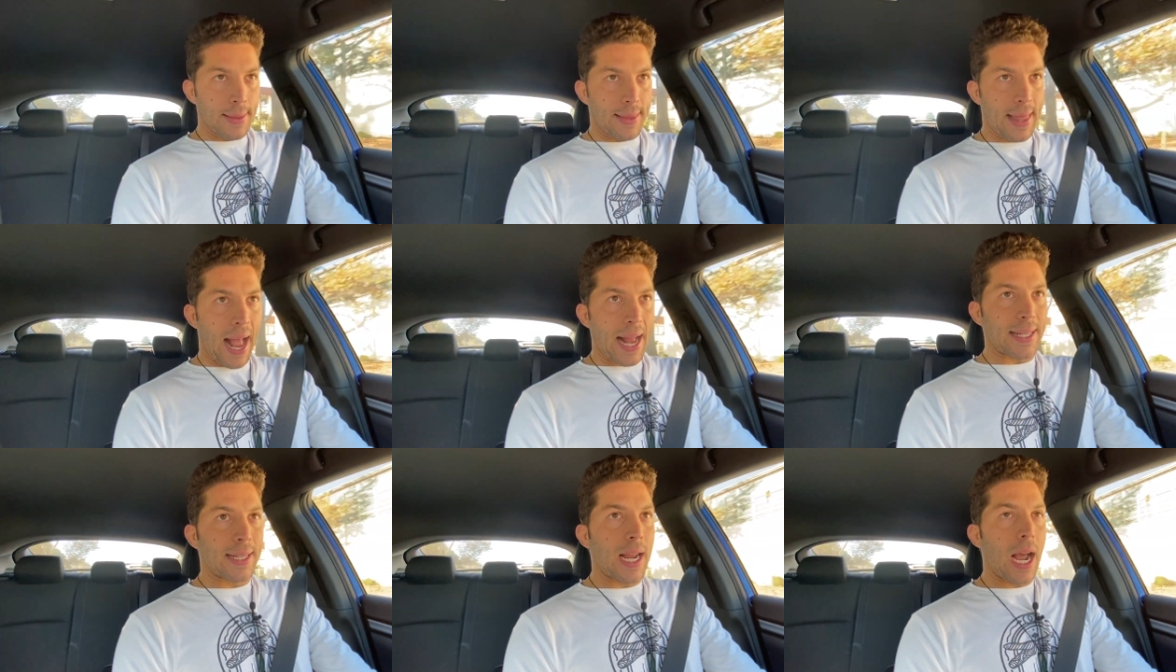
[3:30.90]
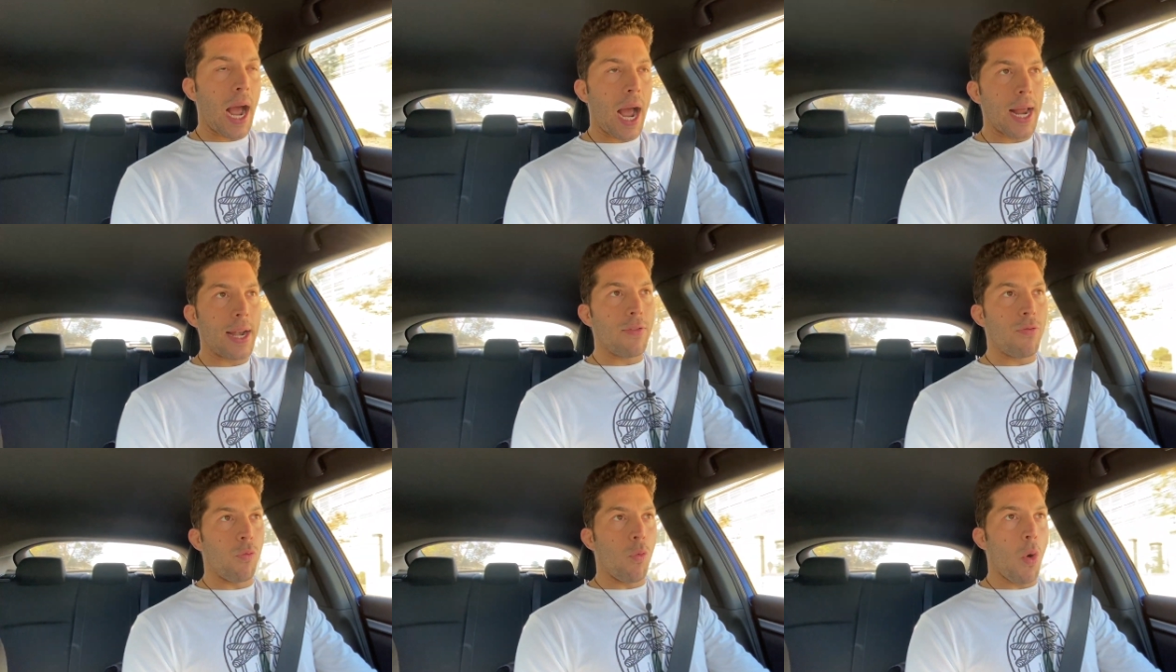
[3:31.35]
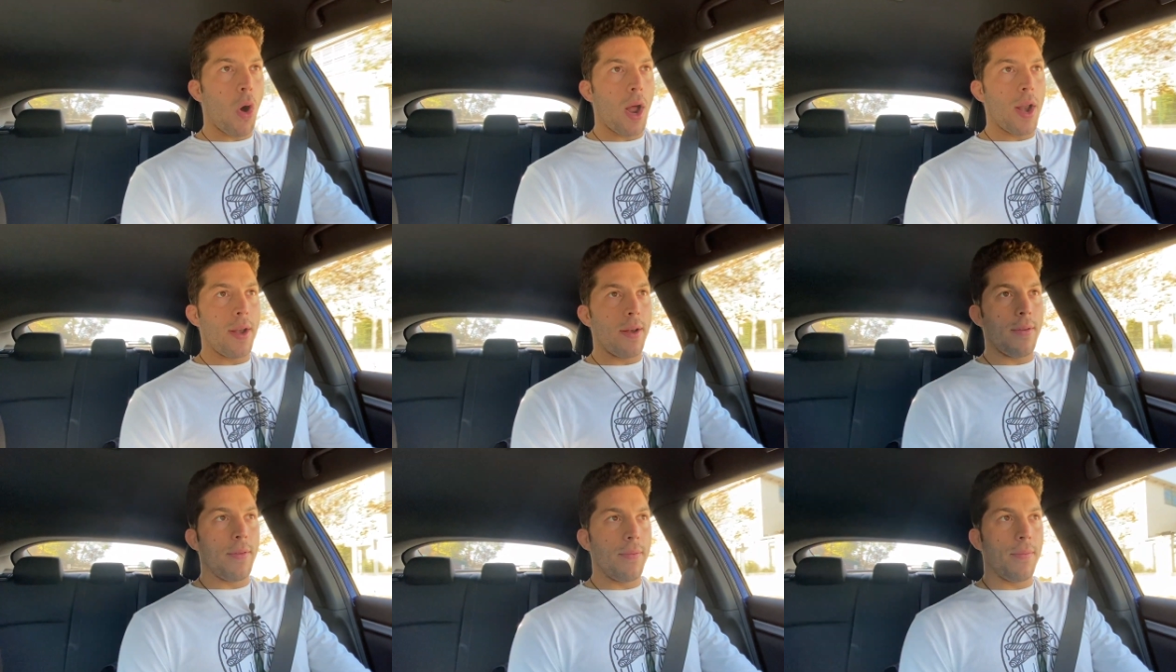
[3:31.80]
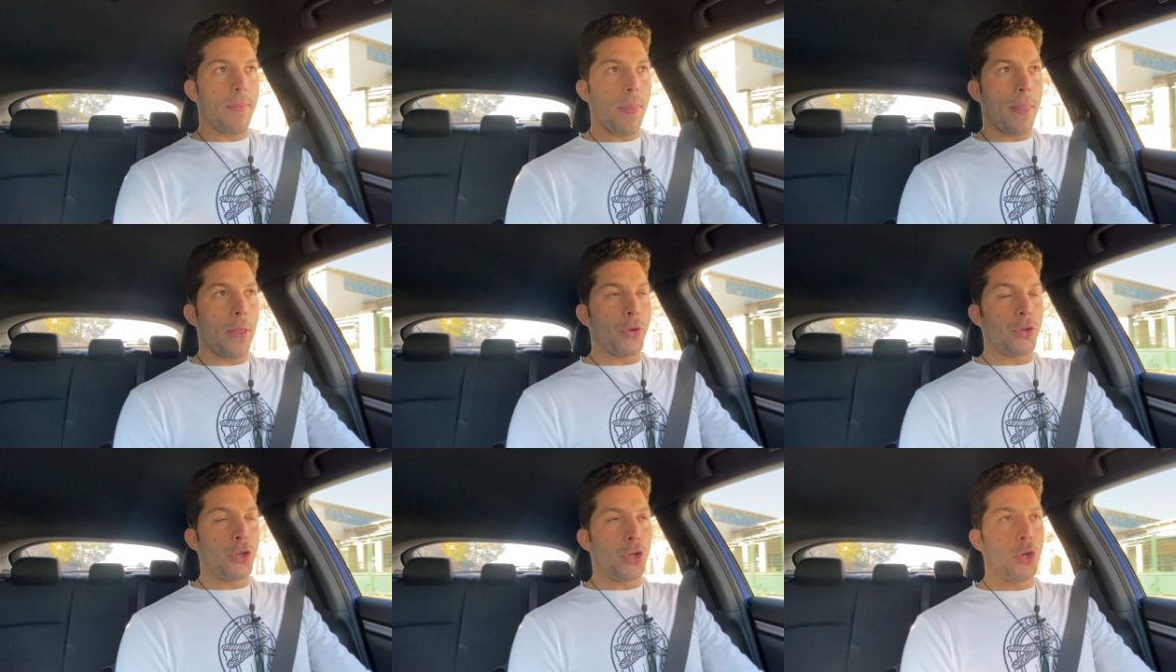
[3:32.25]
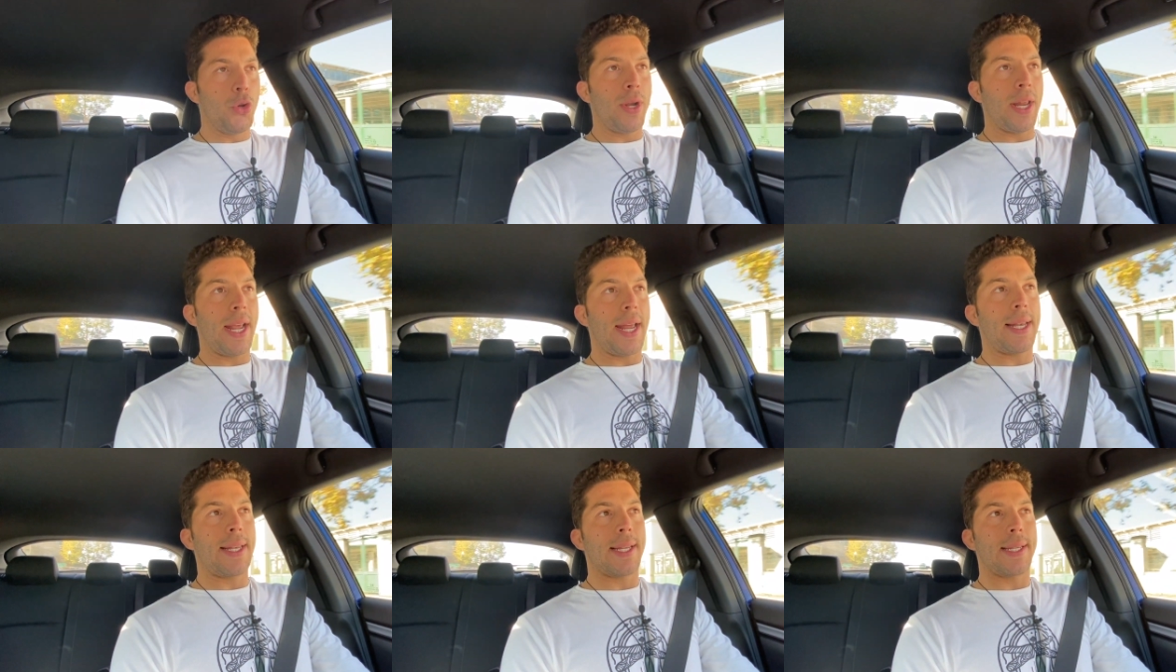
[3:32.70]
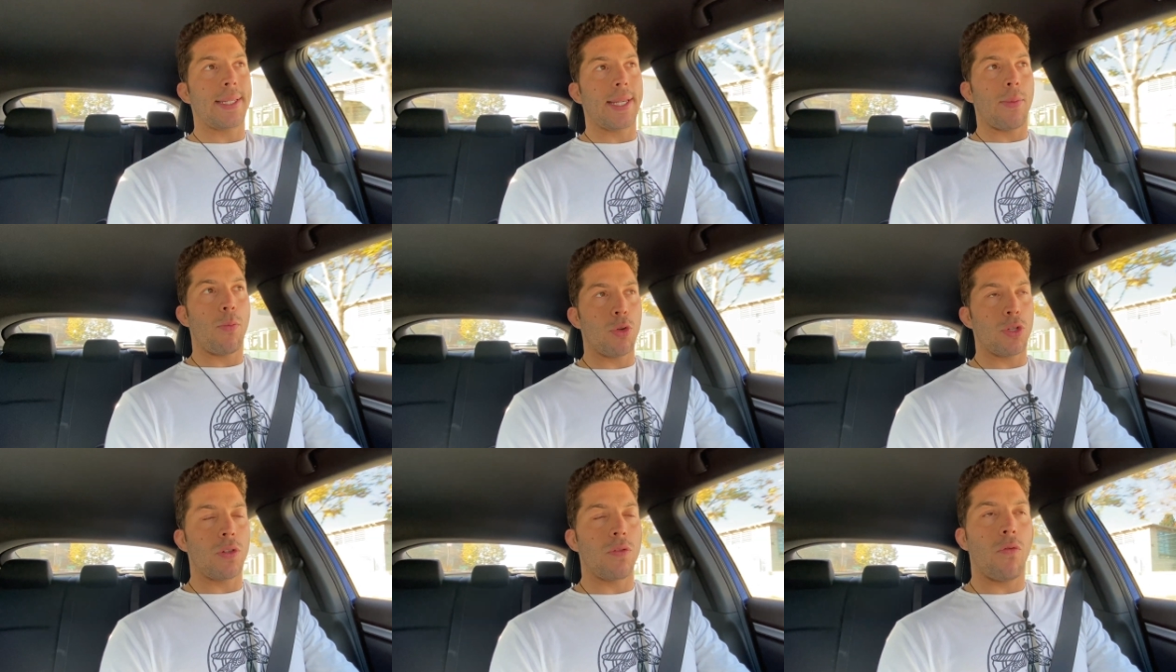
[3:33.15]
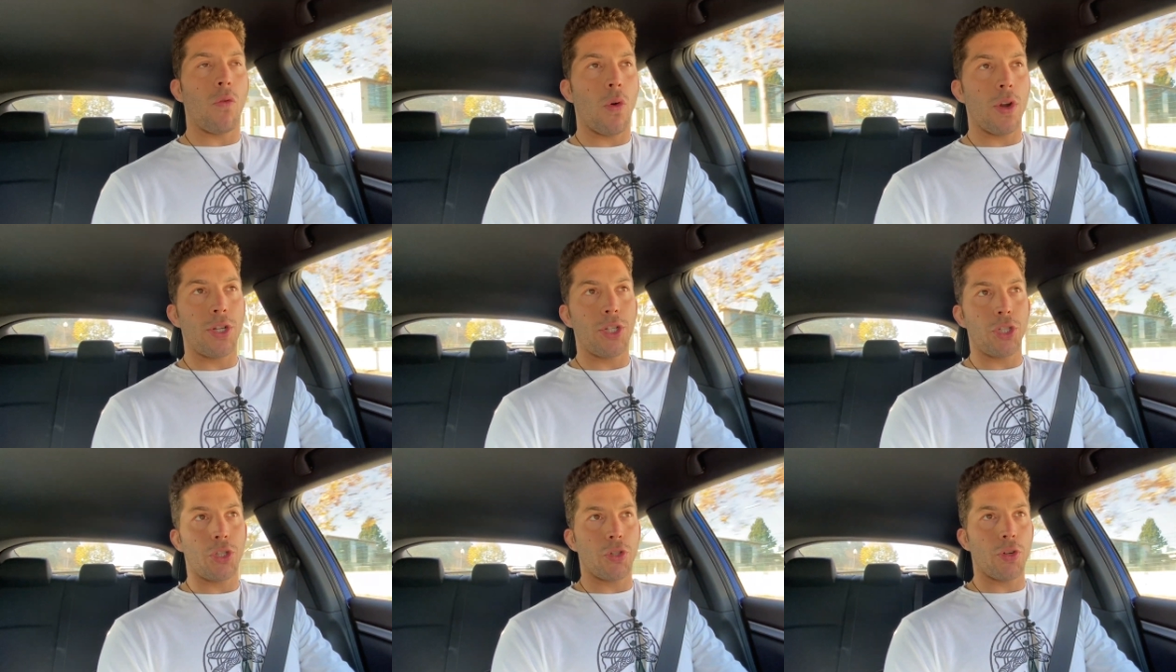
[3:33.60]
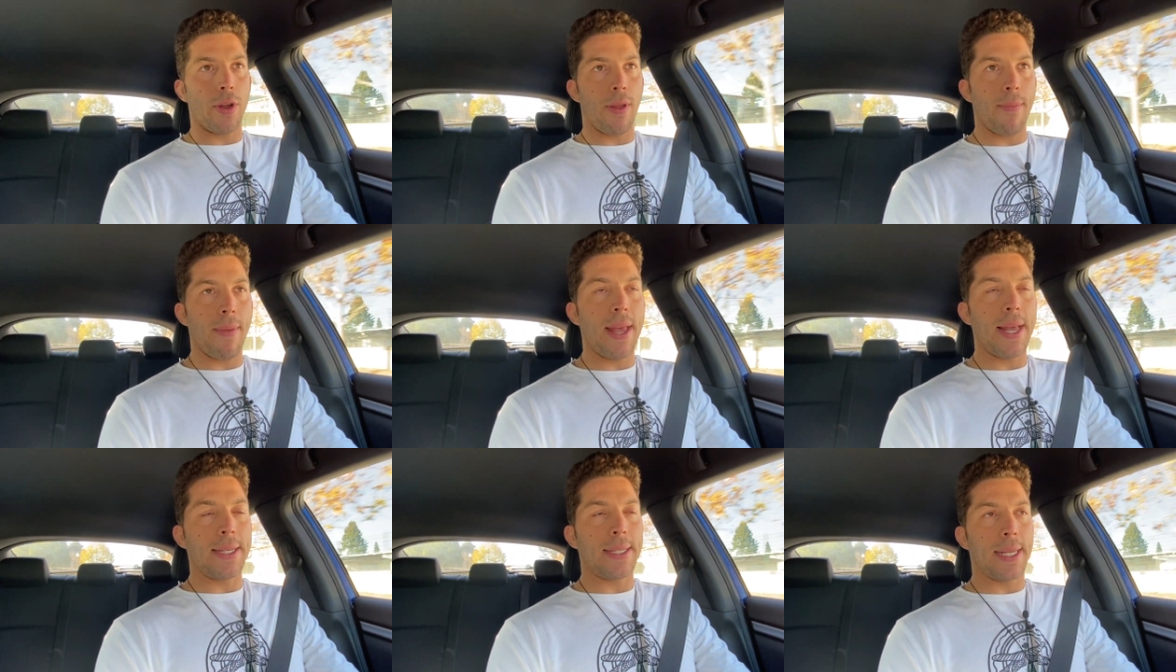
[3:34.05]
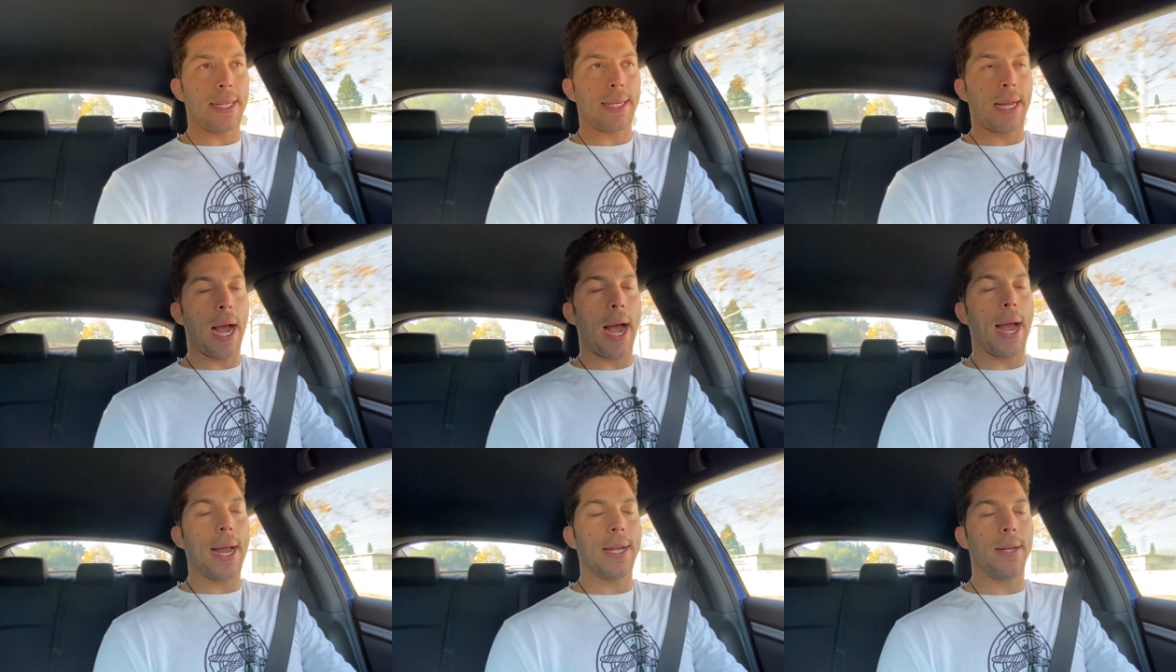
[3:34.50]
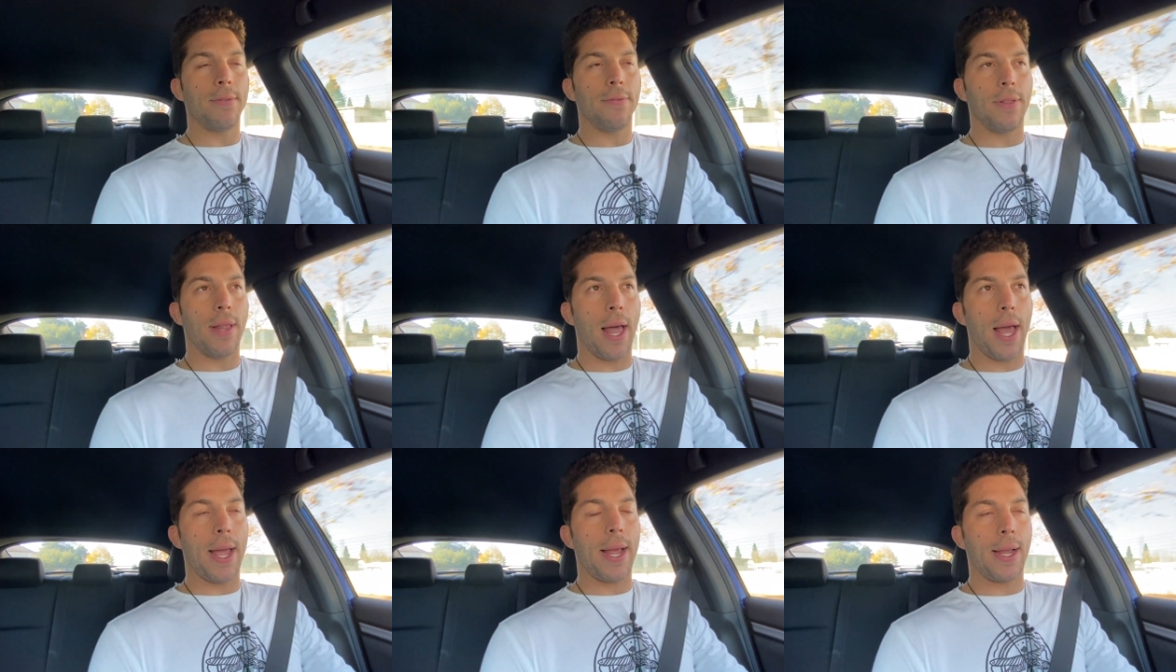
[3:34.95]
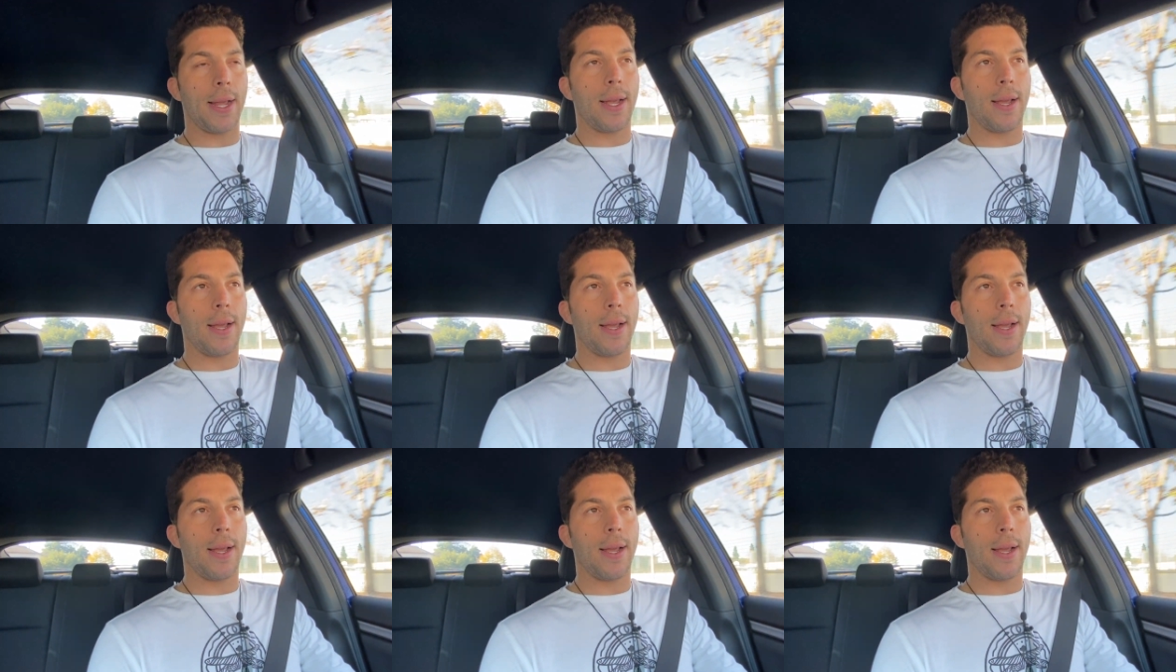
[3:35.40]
That's kind of what tuning into someone's voice stream is. It's kind of like